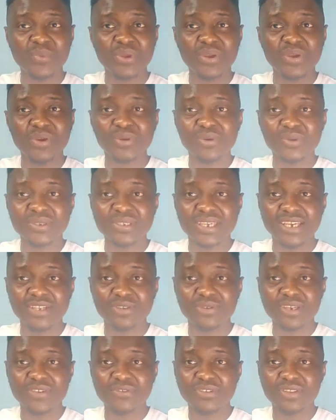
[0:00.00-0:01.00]
we're always
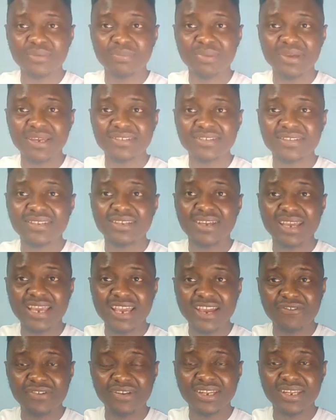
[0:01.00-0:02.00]
here to give you the best
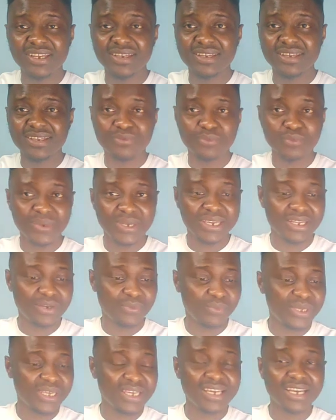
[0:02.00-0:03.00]
every day, week
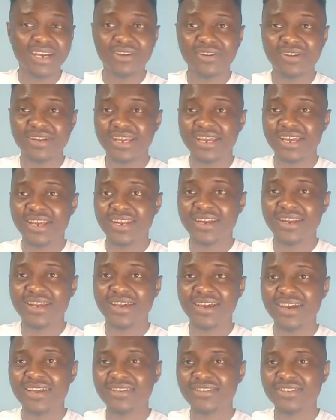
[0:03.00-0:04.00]
in, week out. And
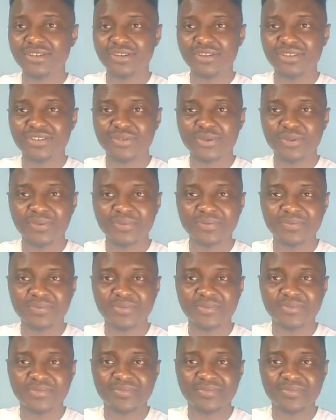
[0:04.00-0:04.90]
I'll see you a lot soon.